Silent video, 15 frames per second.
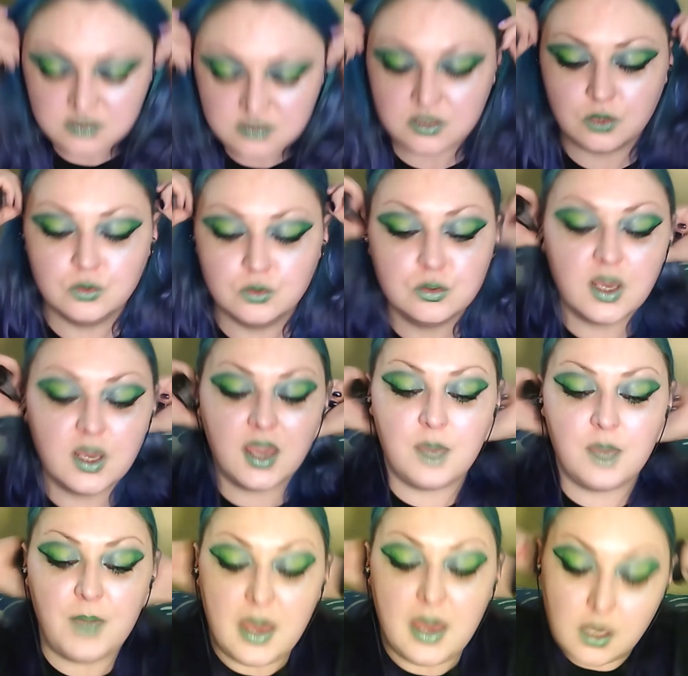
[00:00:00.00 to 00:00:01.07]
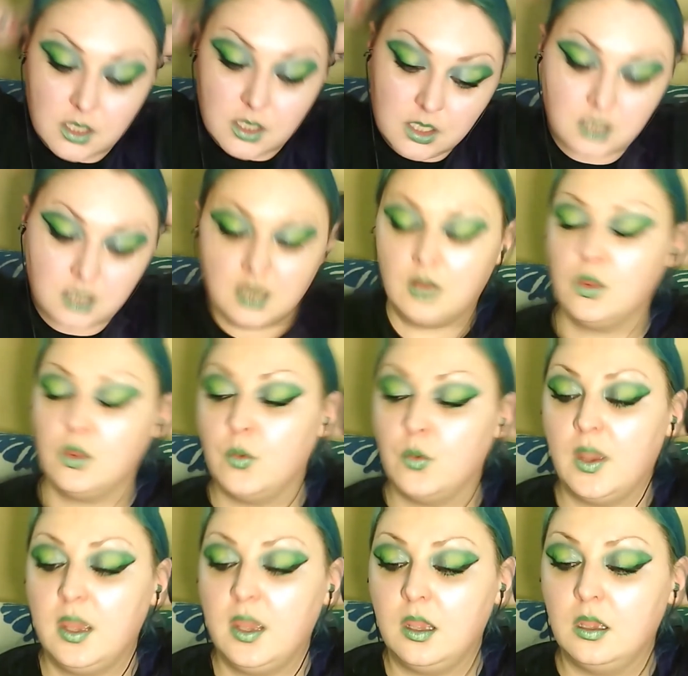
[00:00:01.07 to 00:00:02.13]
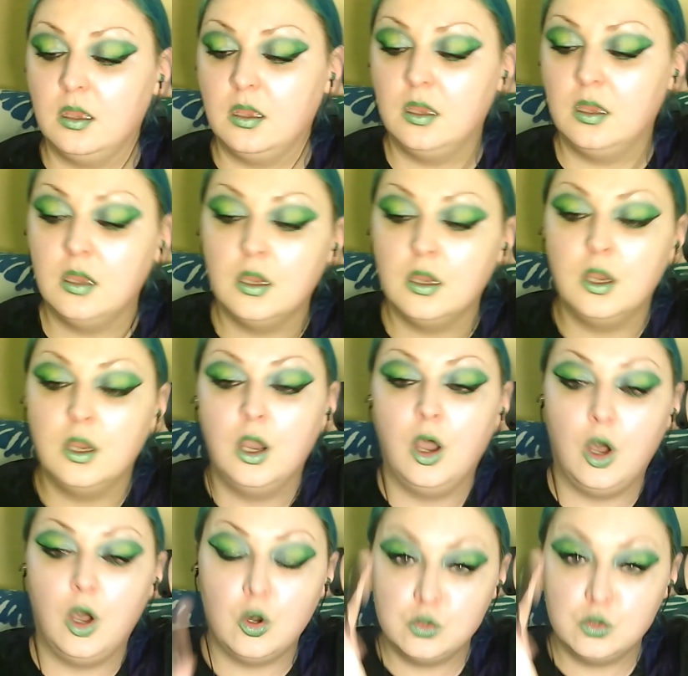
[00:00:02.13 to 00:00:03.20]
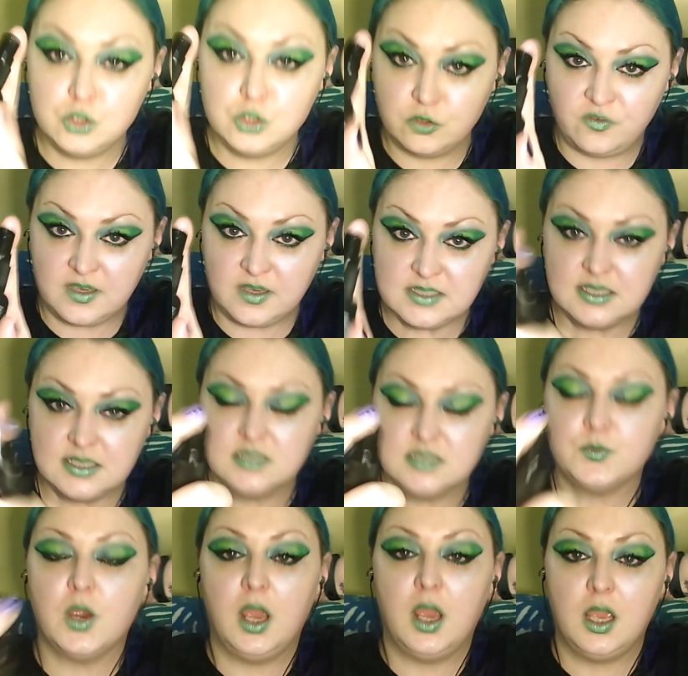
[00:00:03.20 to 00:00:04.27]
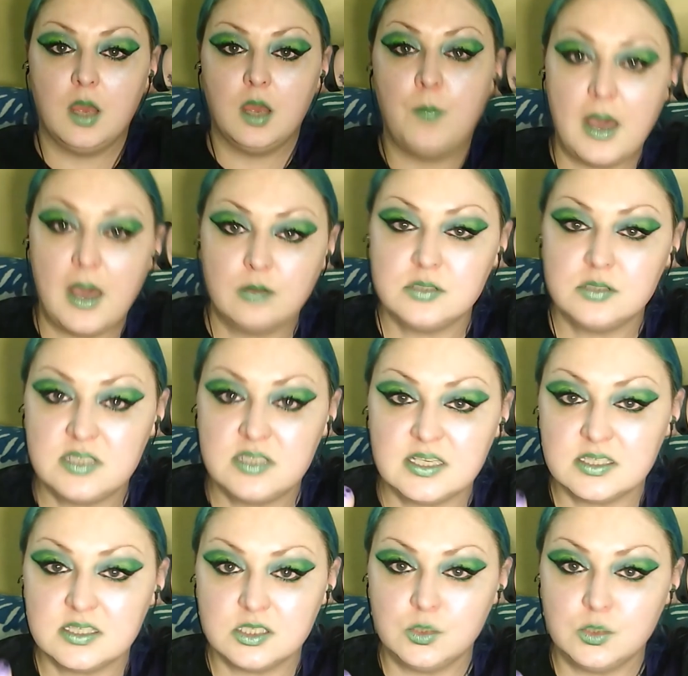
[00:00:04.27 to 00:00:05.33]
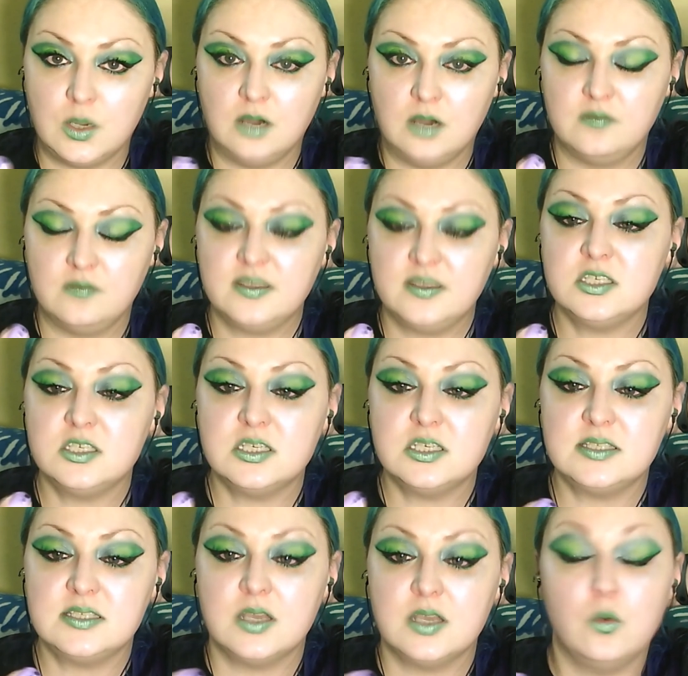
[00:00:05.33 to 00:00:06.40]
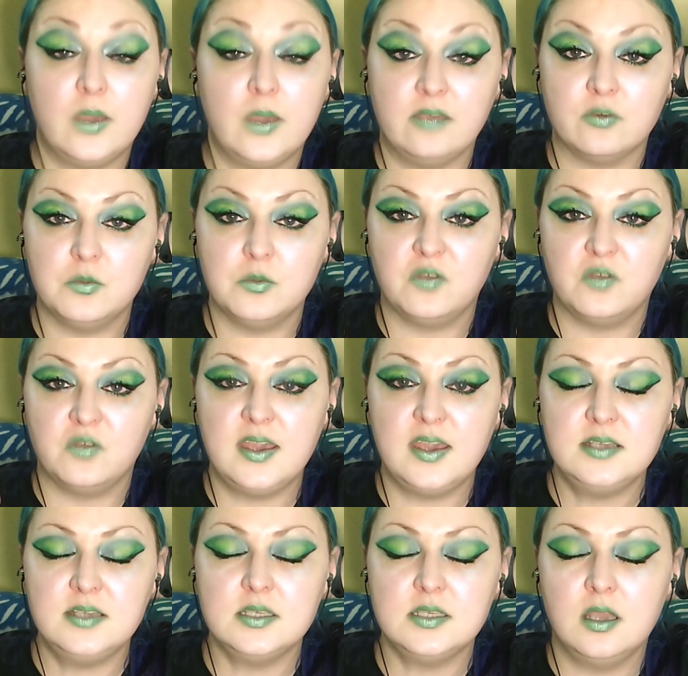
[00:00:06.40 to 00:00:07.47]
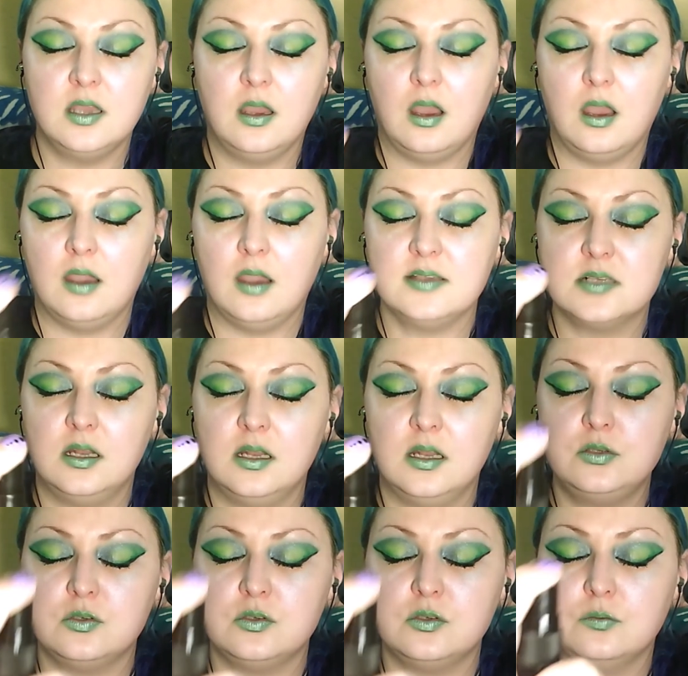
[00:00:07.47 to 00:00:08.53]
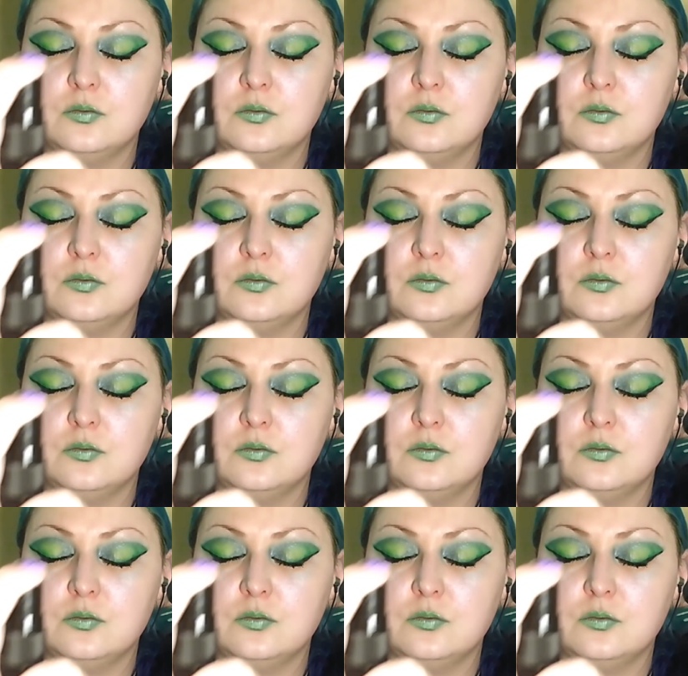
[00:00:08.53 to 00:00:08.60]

So hair back and out the way. Hold your fixing spray about 6 to 12 inches away from your face. Eyes closed.